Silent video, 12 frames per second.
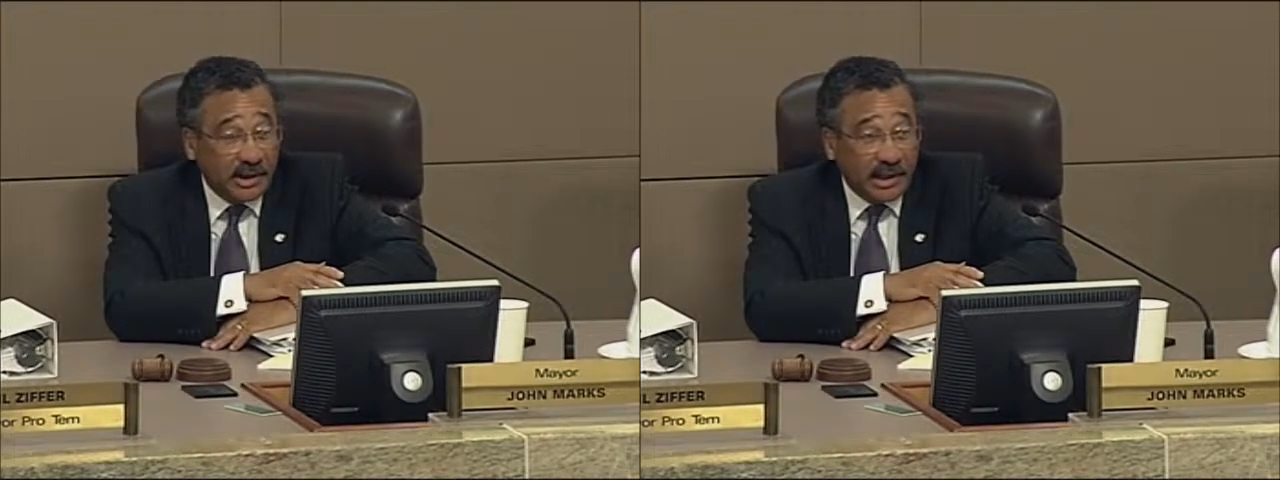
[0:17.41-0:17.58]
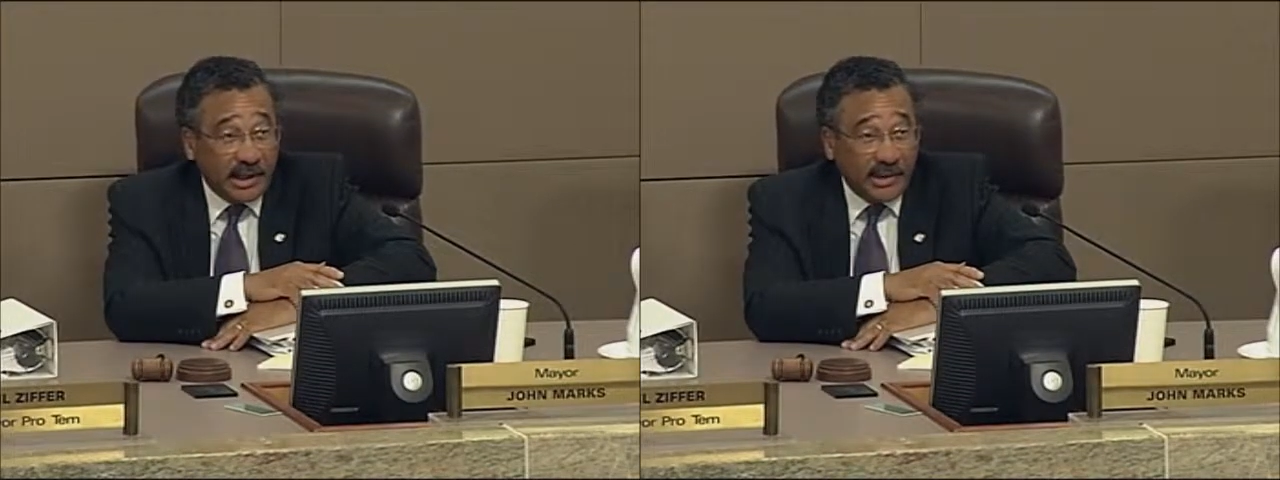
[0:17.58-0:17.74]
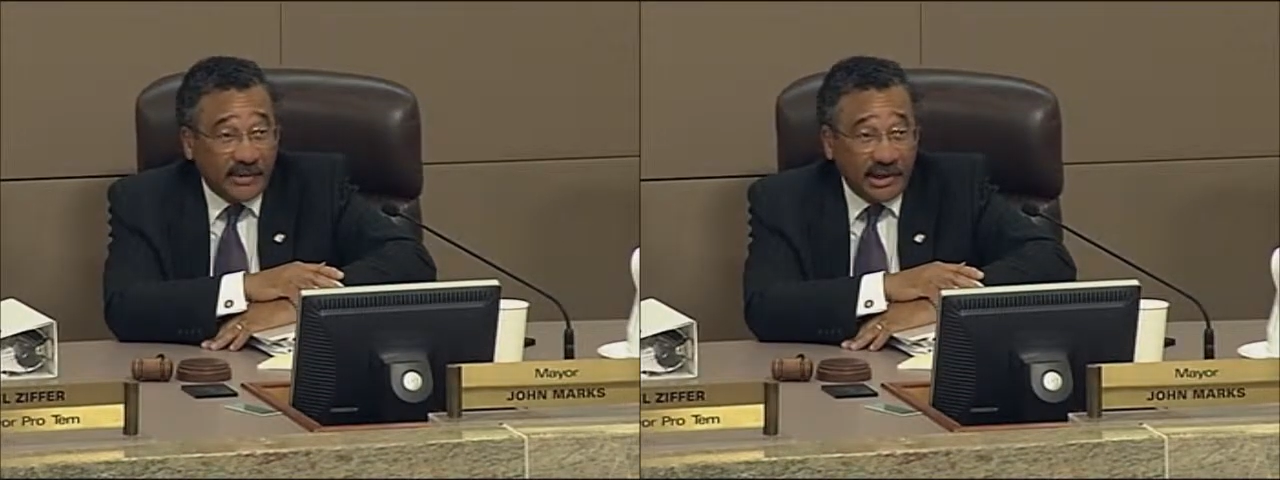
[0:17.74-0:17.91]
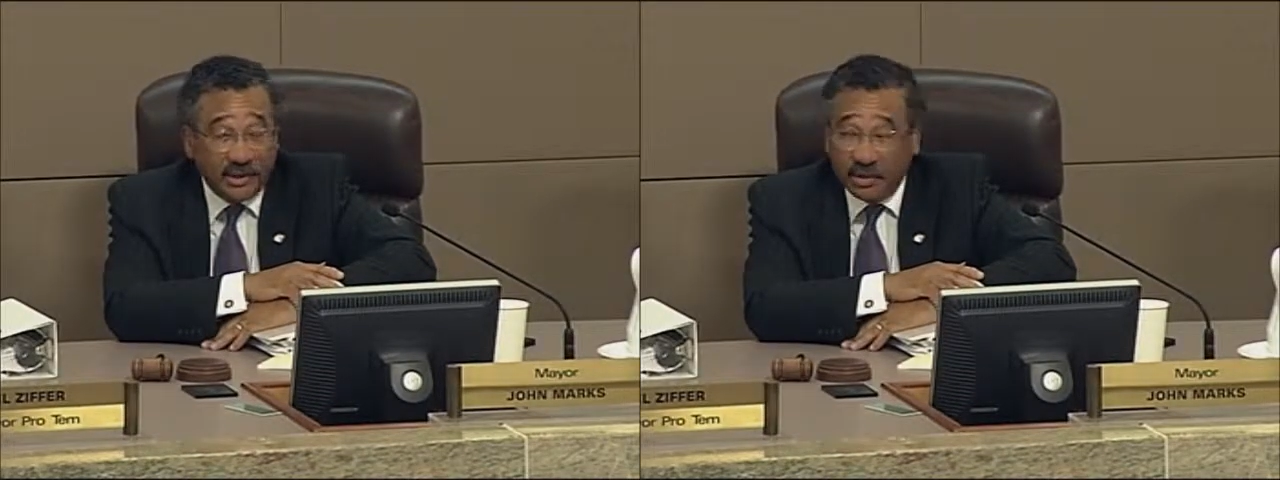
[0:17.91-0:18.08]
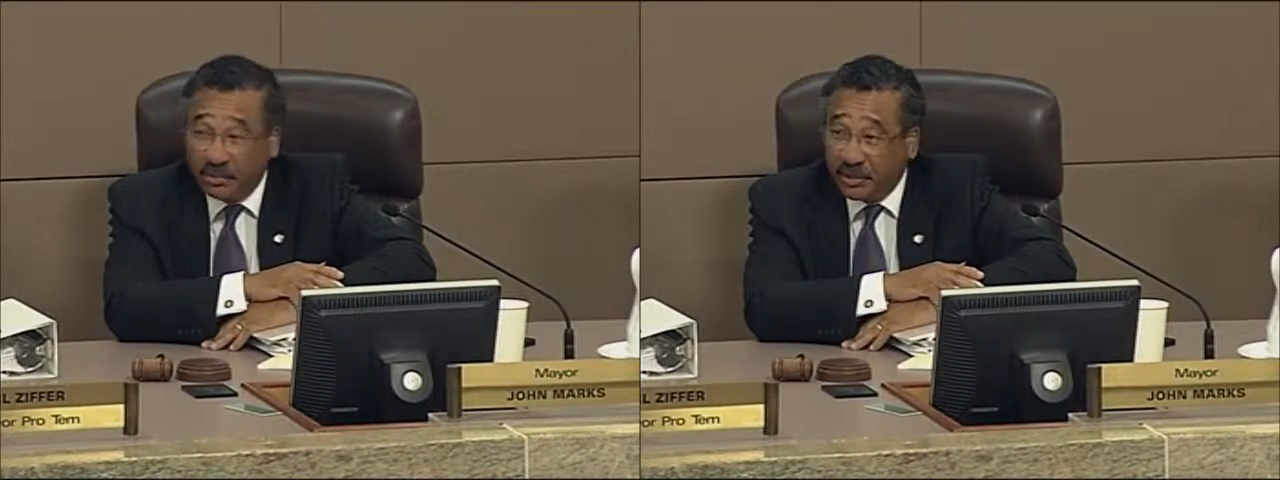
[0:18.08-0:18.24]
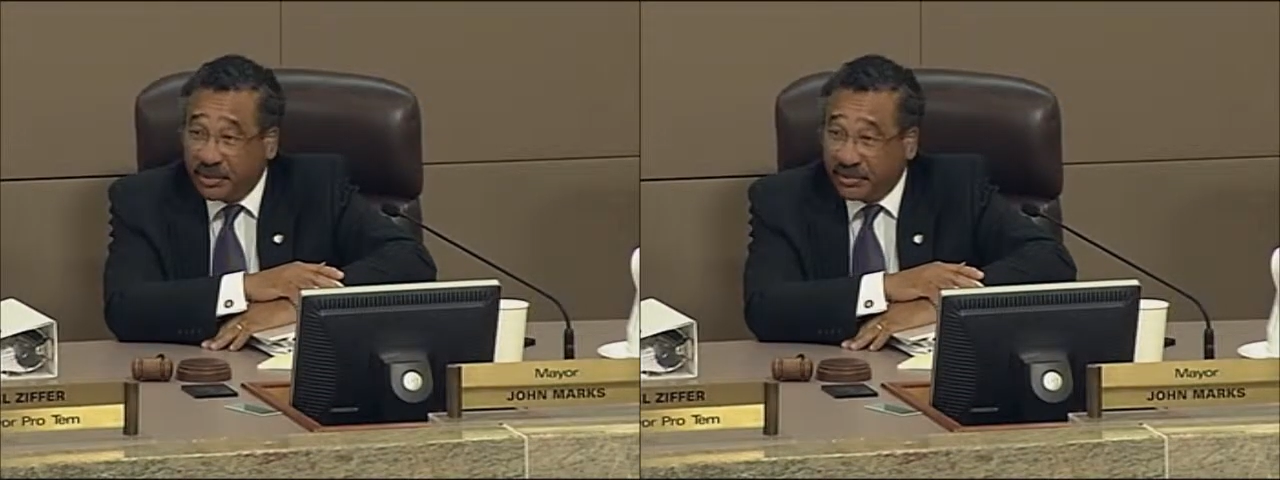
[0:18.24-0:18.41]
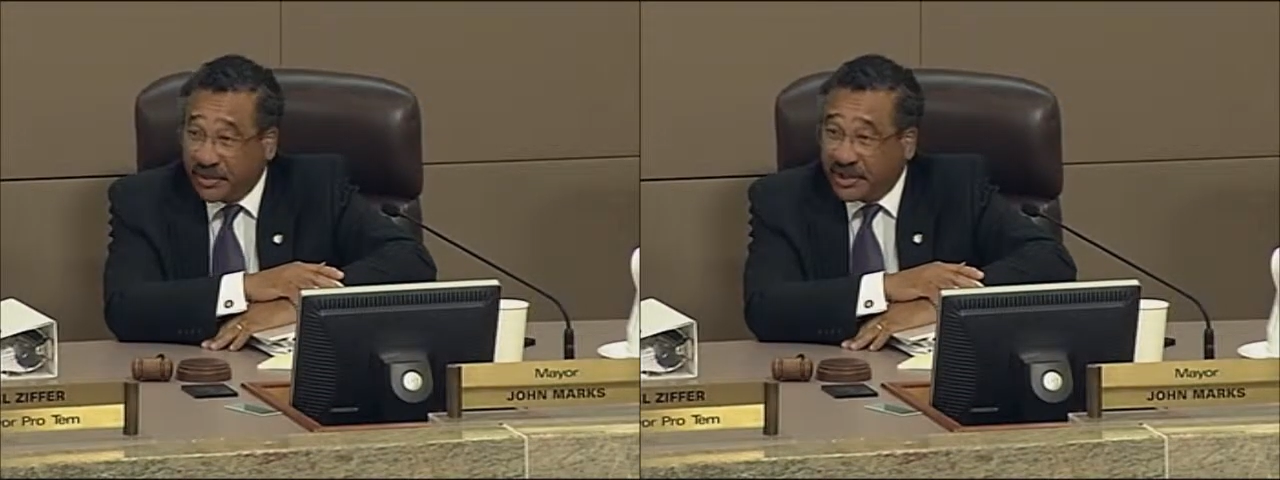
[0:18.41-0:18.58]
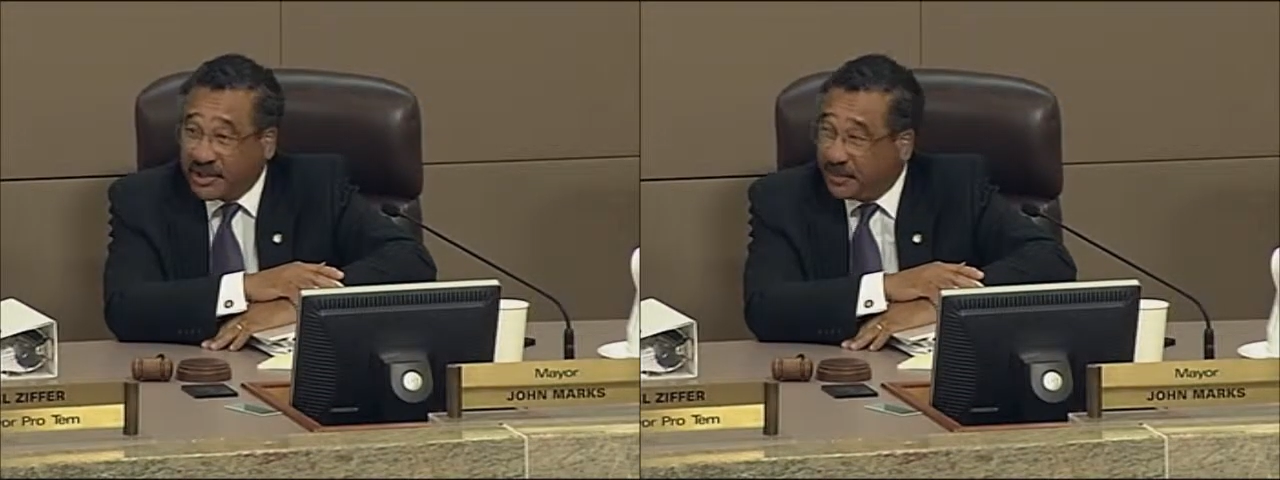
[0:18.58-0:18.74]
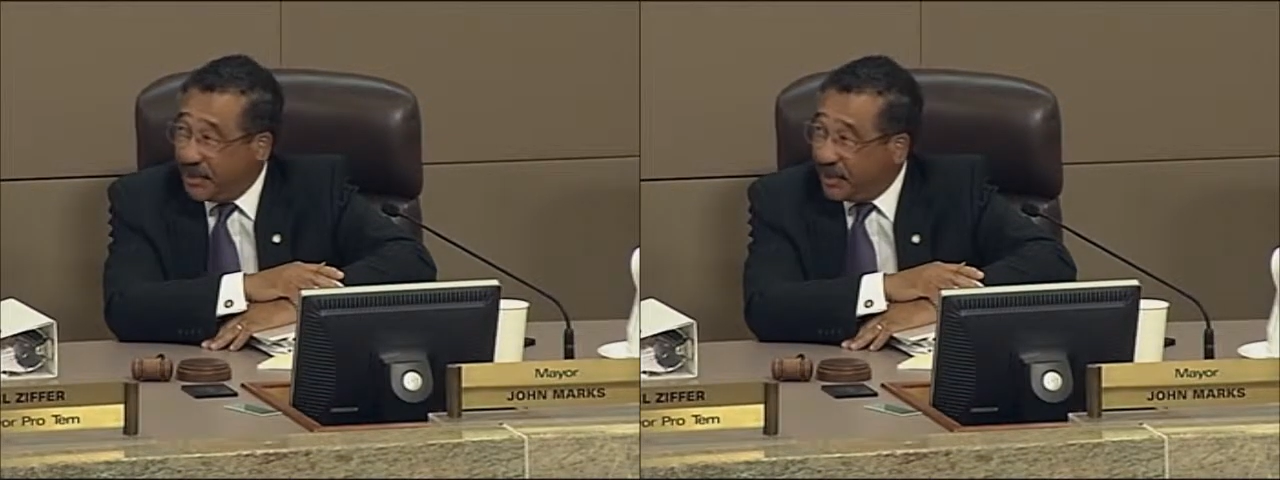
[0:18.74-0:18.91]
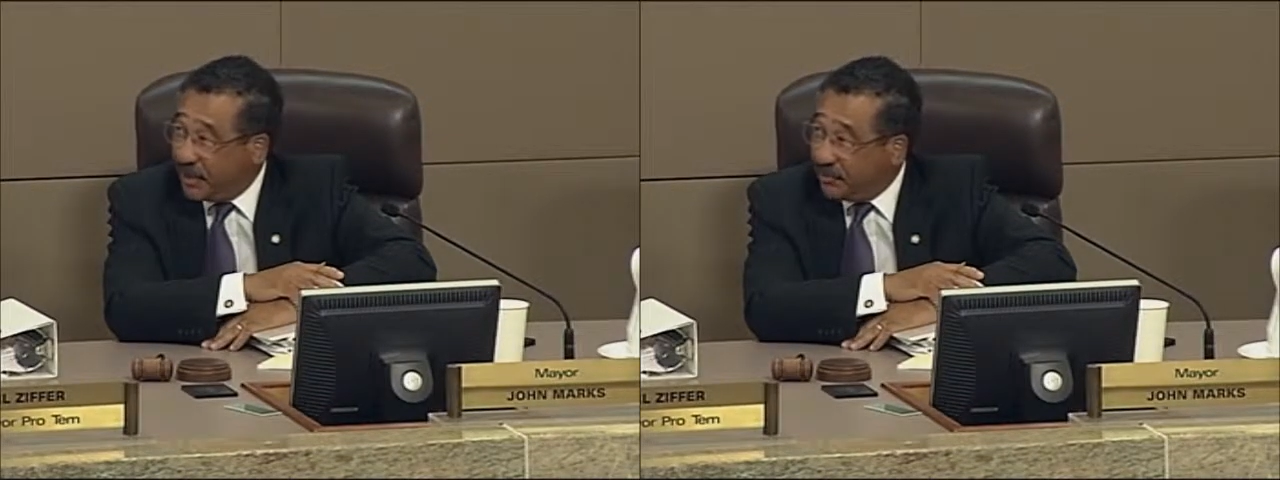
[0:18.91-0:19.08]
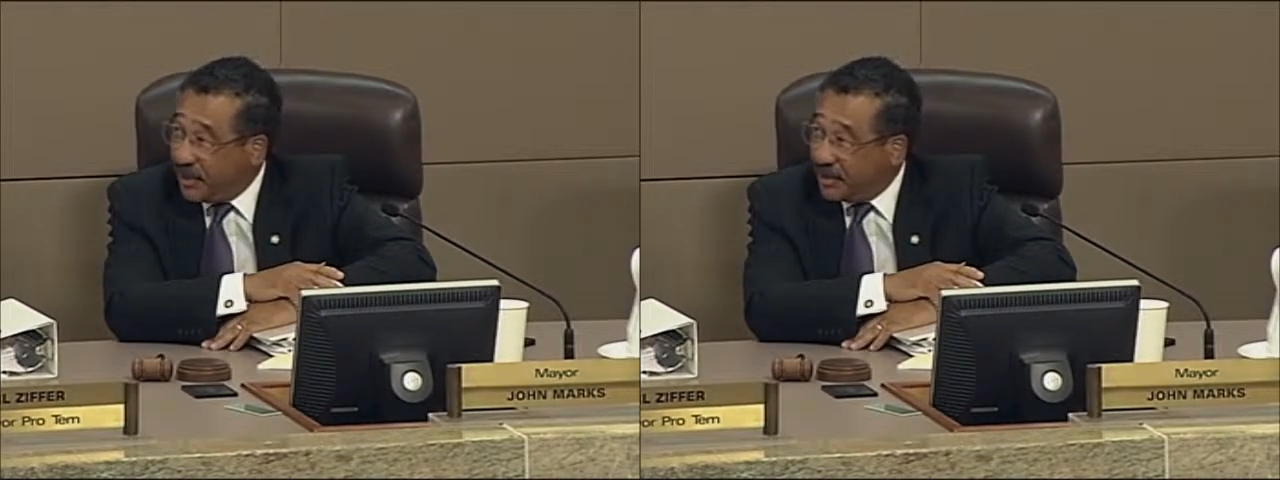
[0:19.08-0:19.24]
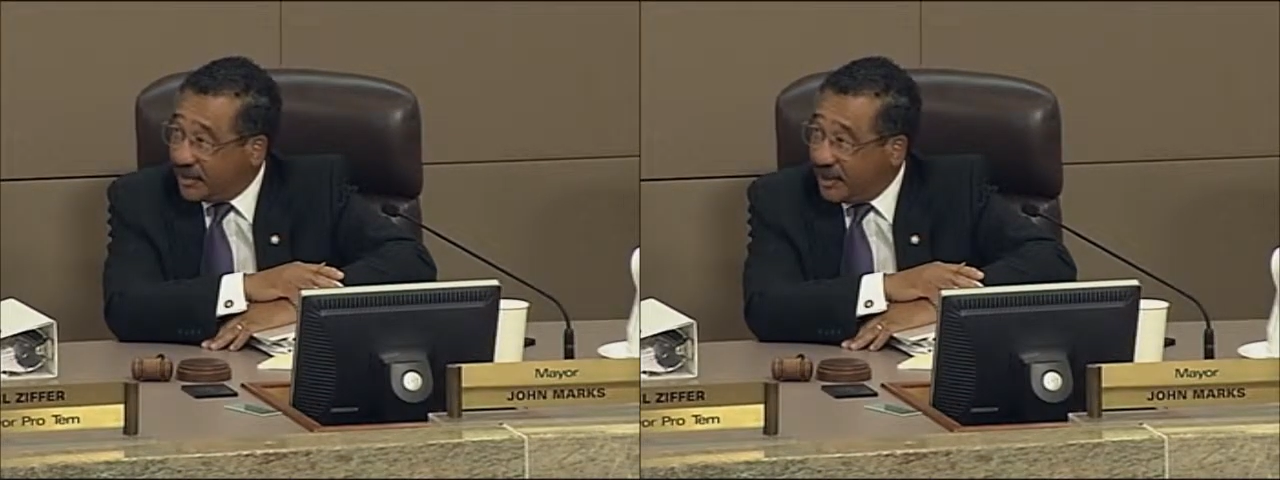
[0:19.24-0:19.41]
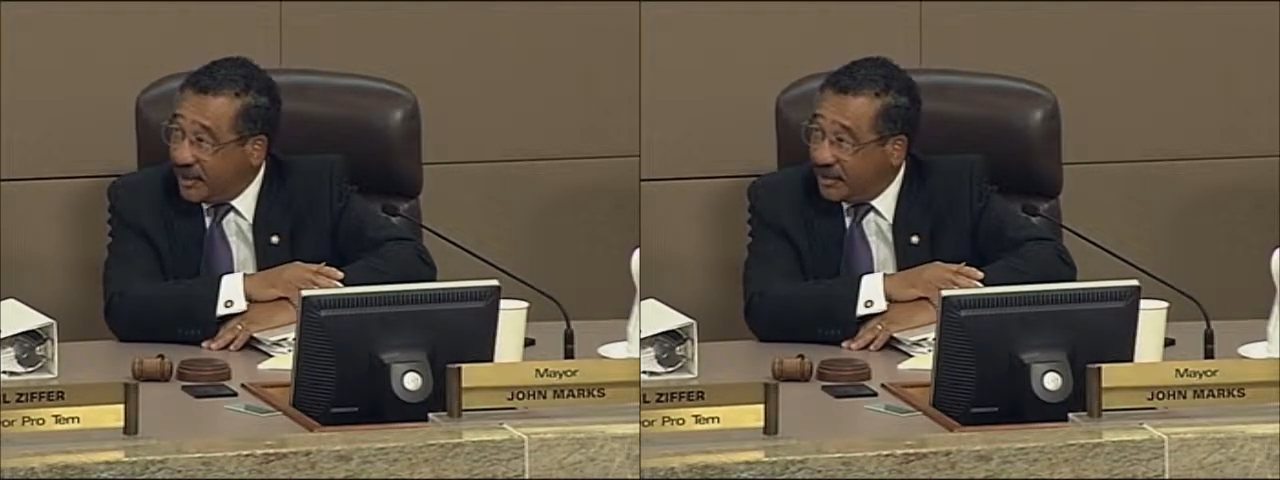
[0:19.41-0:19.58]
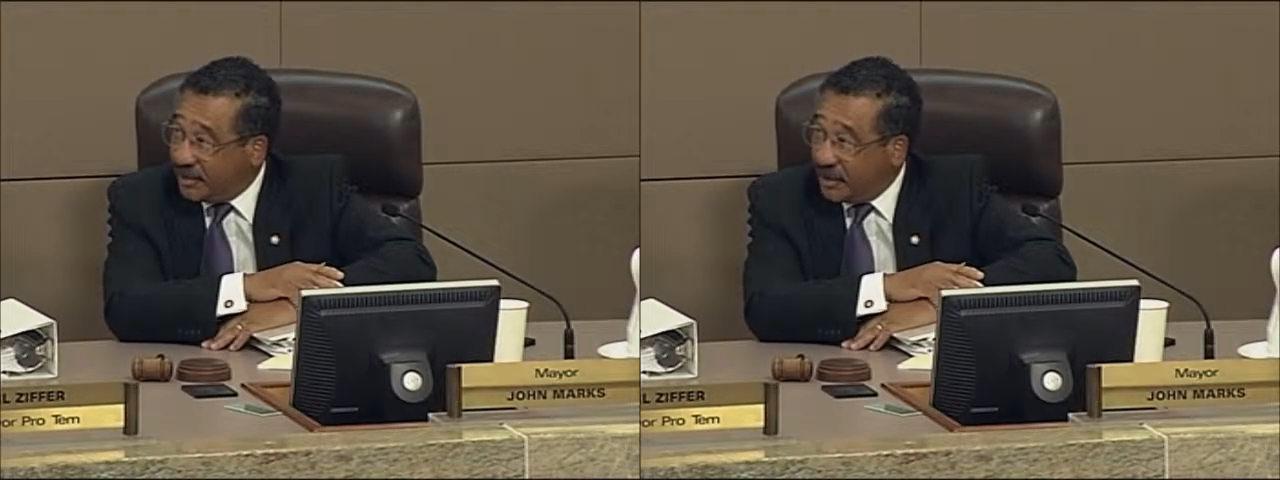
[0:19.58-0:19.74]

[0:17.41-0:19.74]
I think we're pretty transparent right now.